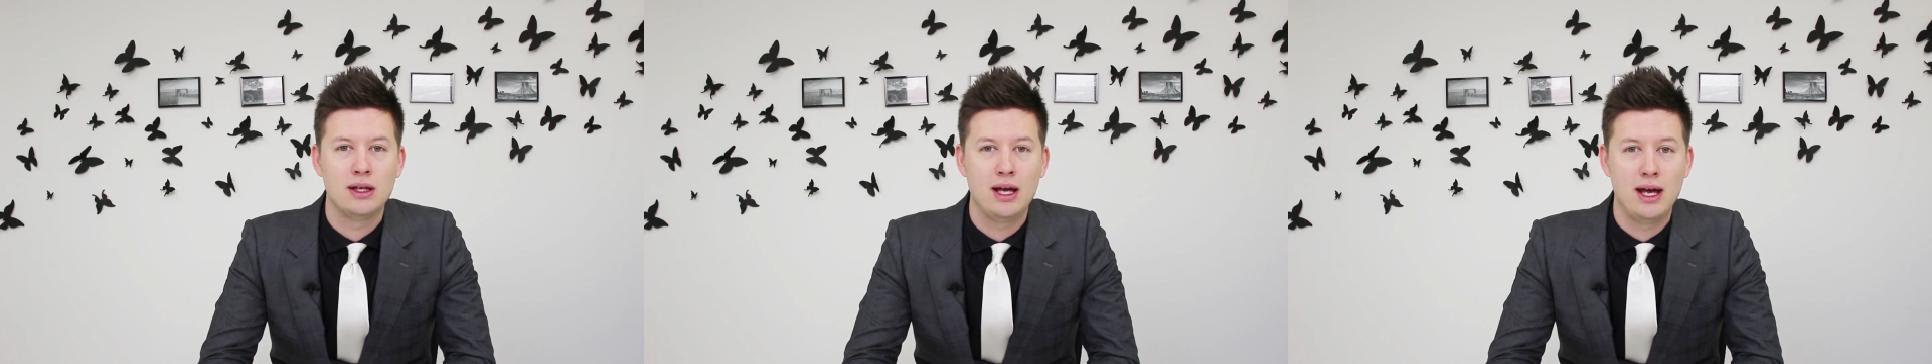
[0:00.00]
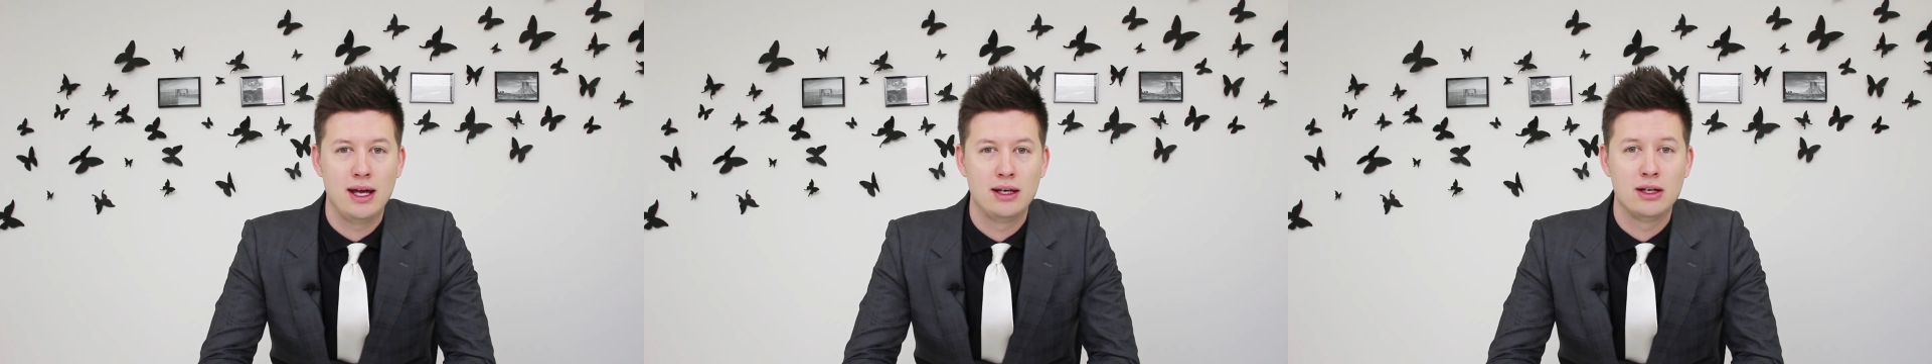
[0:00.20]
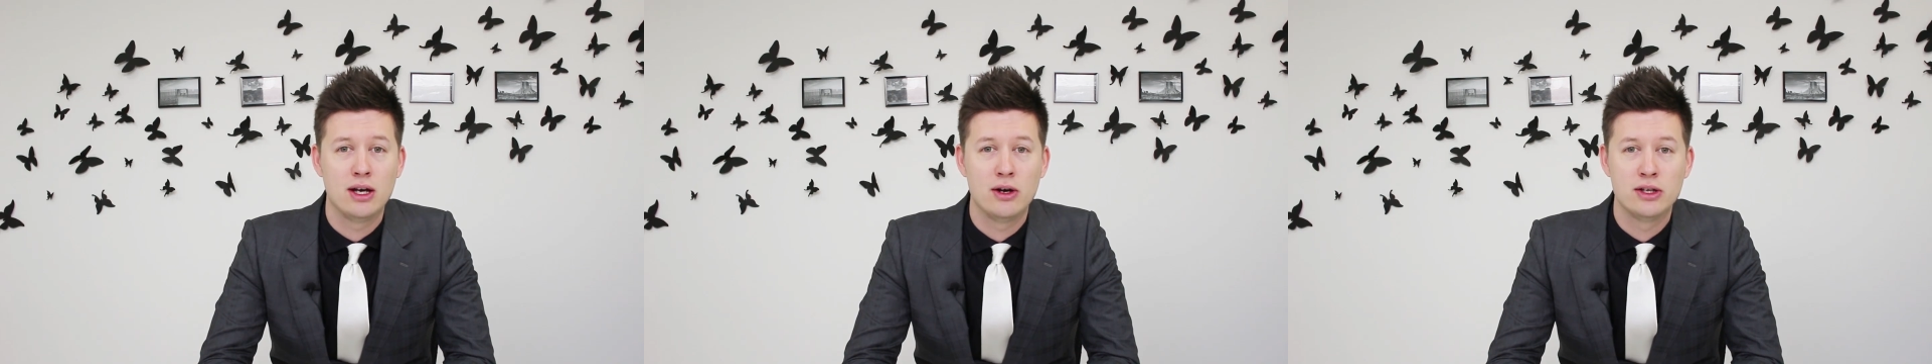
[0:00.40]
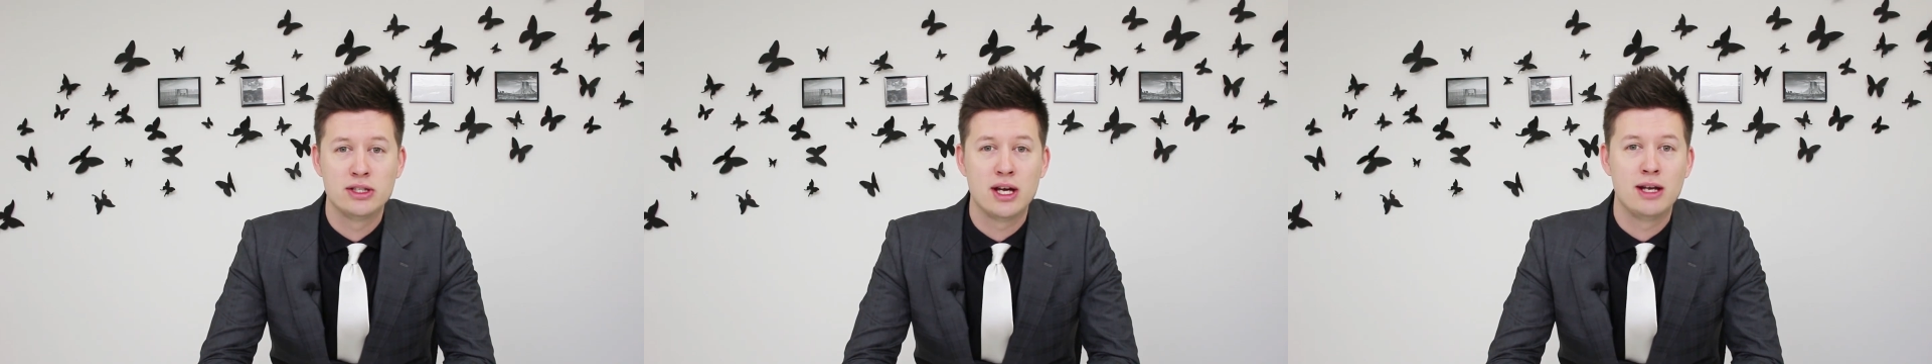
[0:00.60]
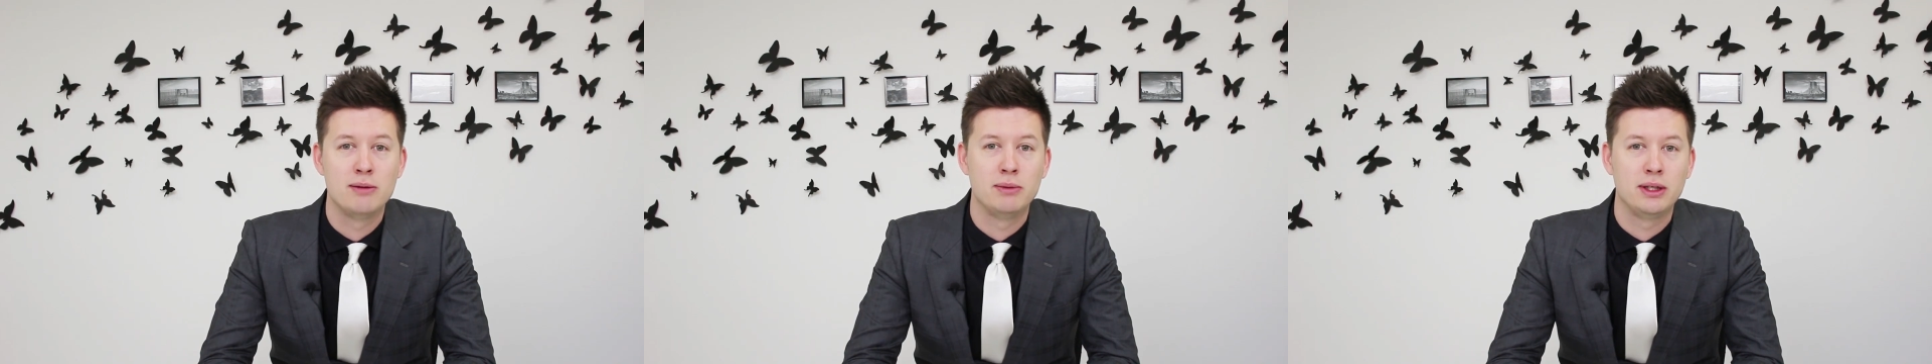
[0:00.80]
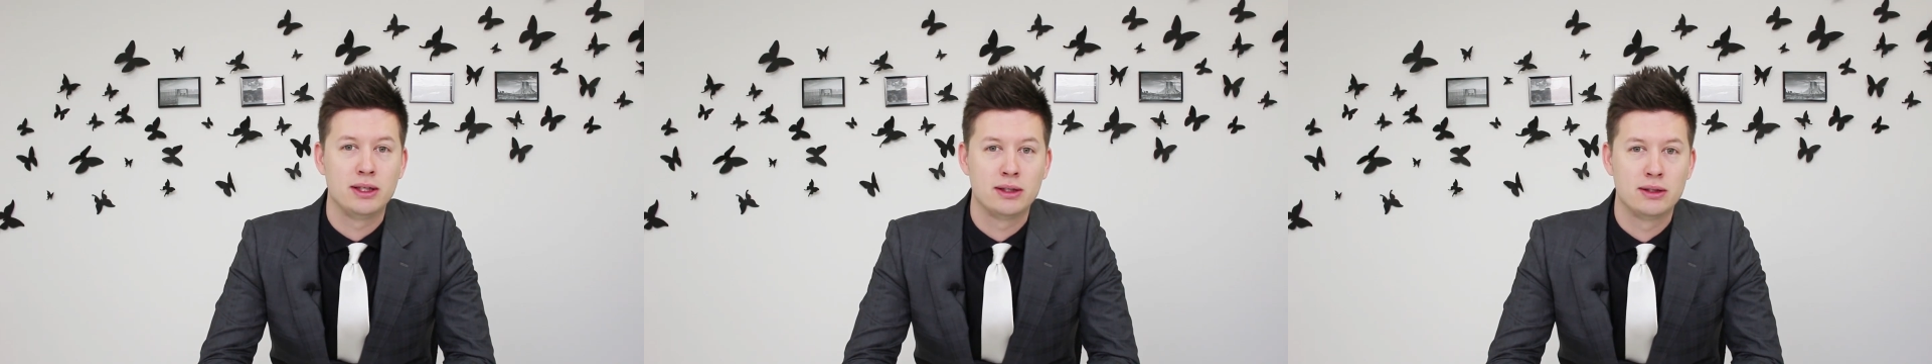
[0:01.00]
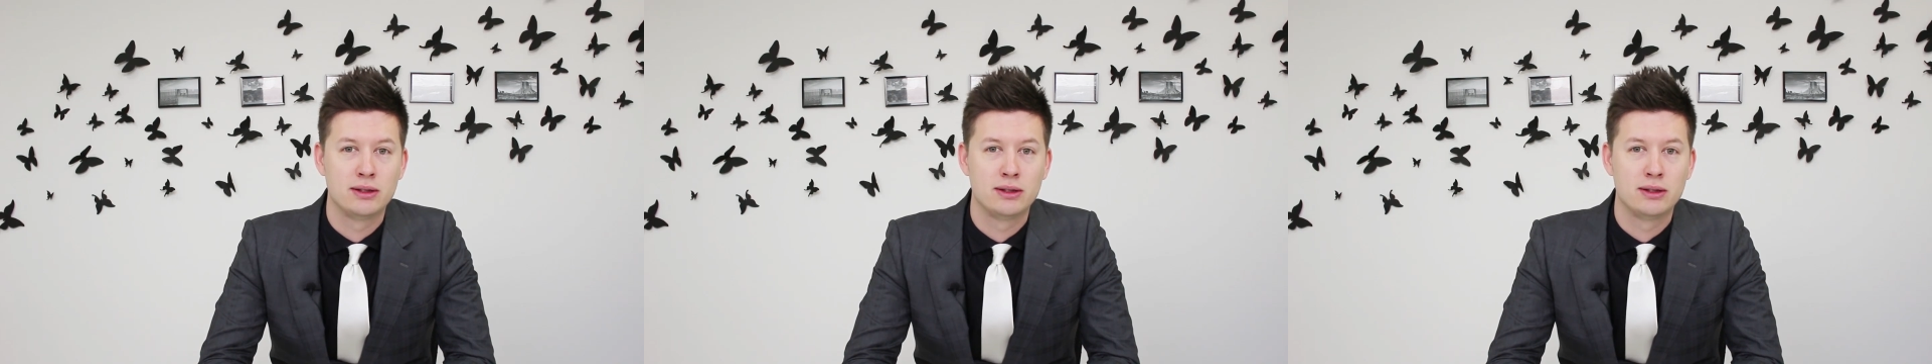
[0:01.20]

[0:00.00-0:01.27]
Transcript: and autonomy.